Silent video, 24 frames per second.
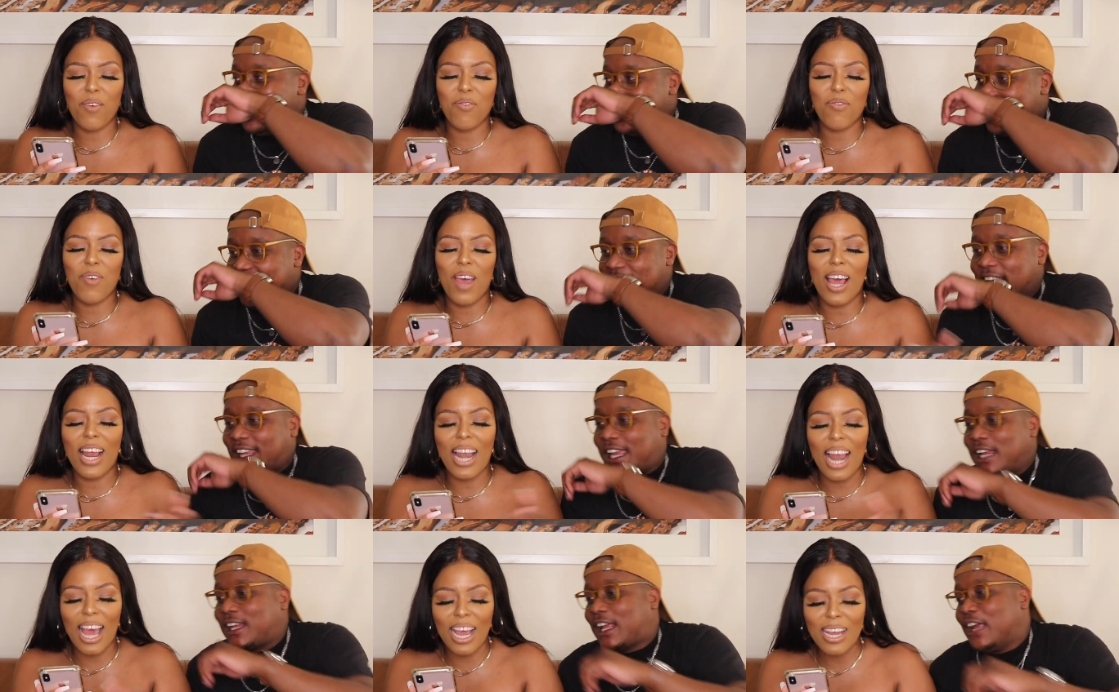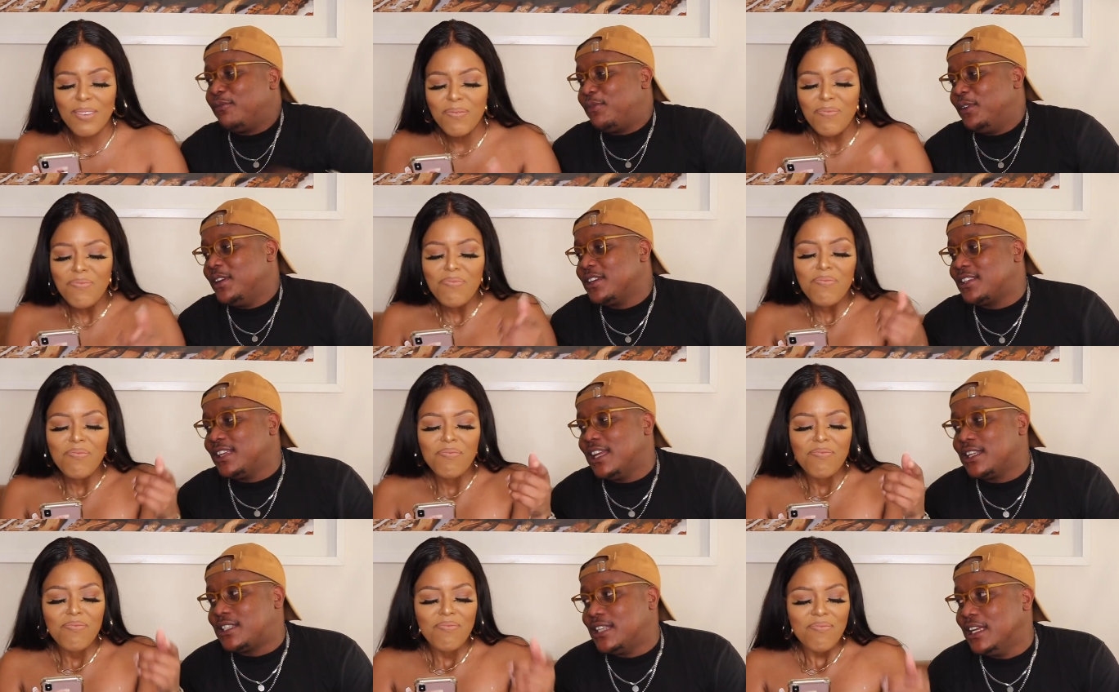Speaker 1: you know you get
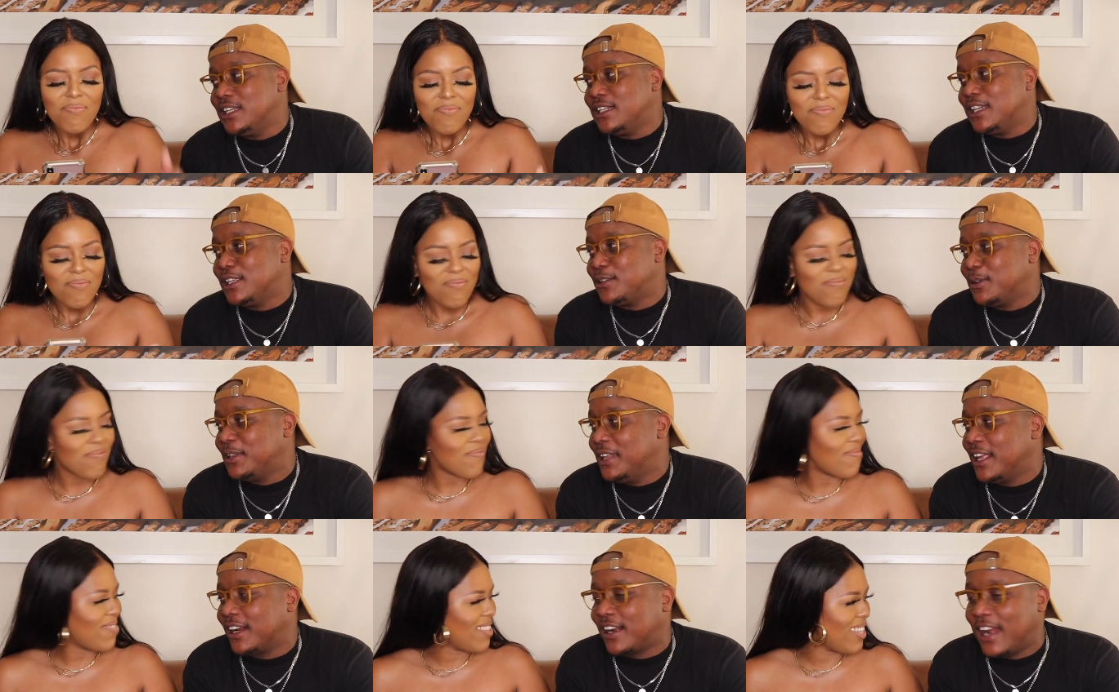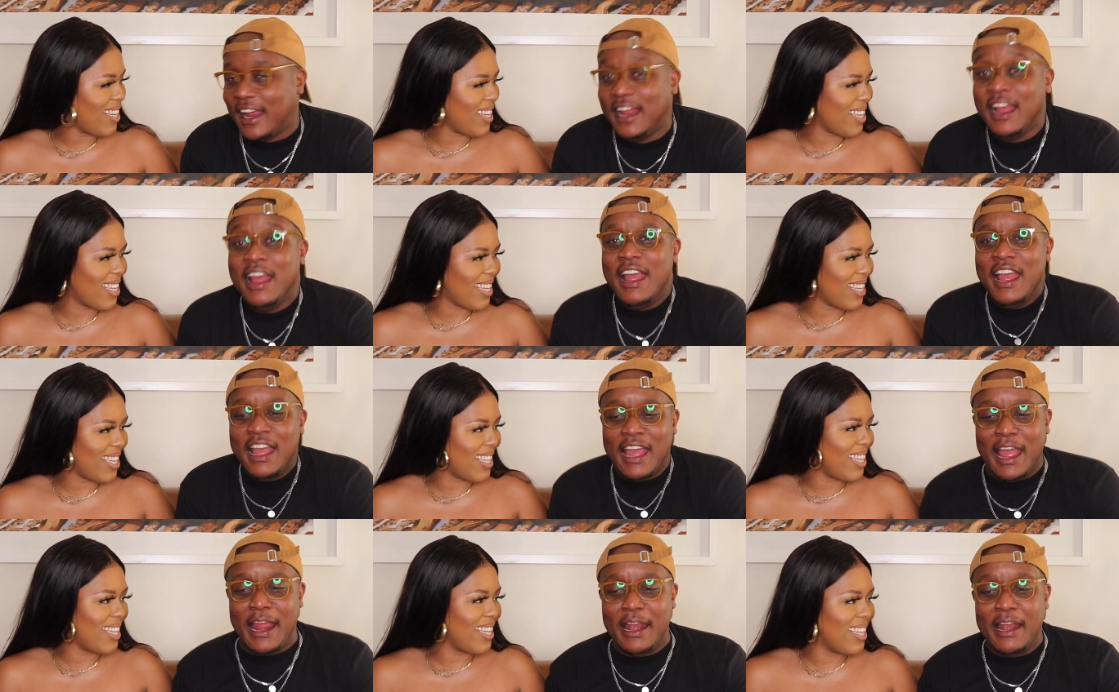confused and sentence when they cry
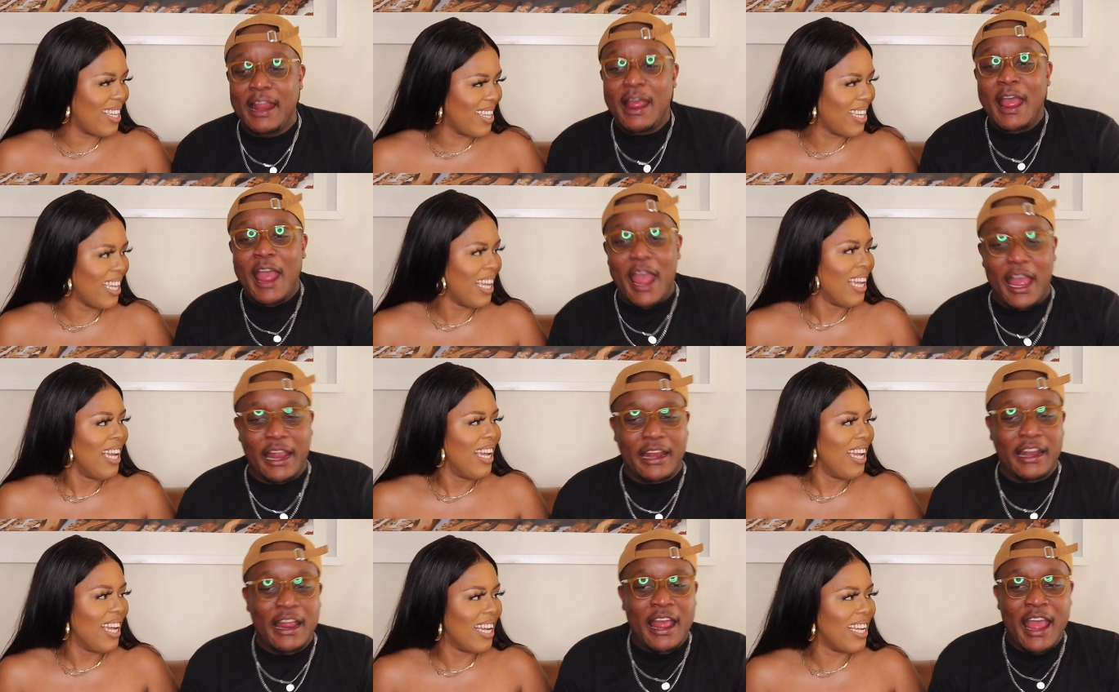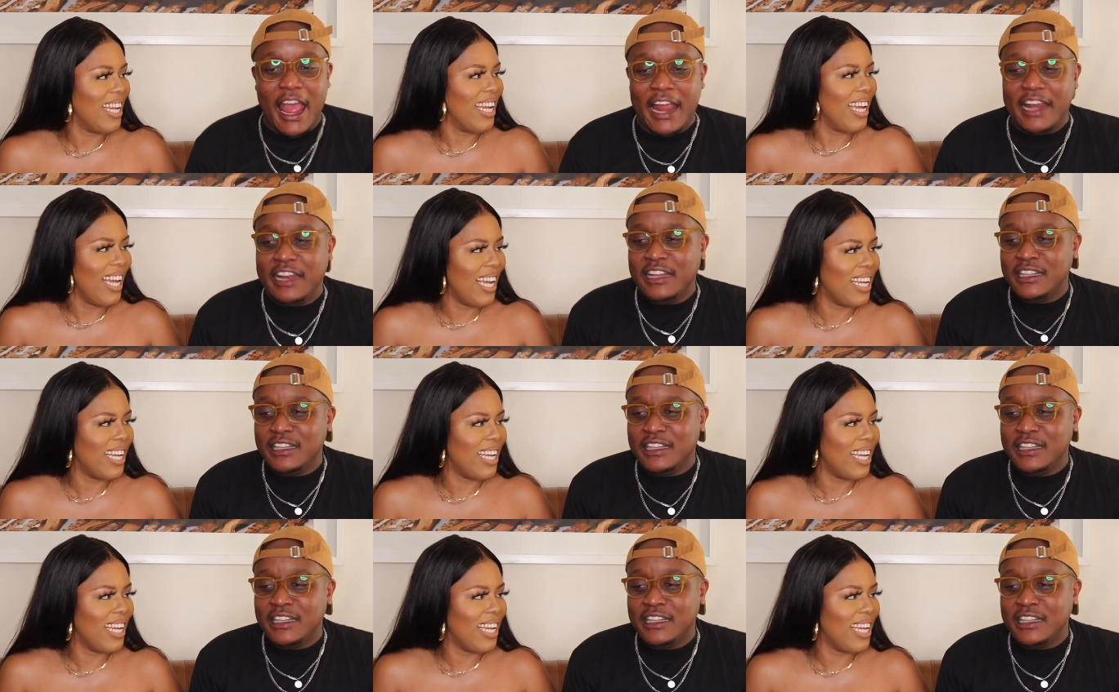and and and